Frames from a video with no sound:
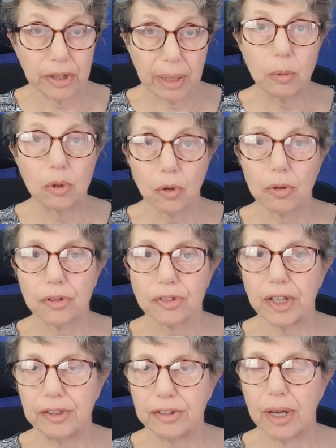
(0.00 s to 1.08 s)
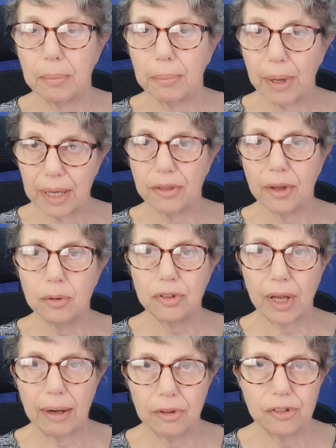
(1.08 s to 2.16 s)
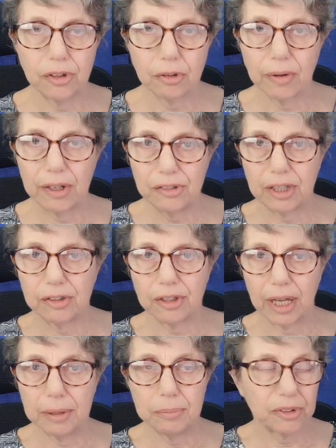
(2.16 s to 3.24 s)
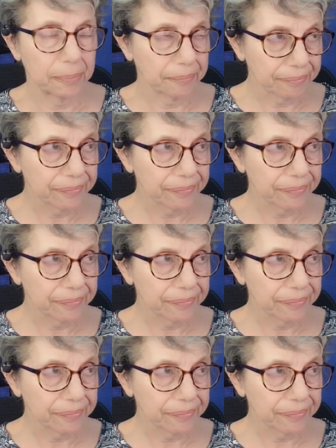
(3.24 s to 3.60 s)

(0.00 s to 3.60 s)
they were all set up by those aristocratic types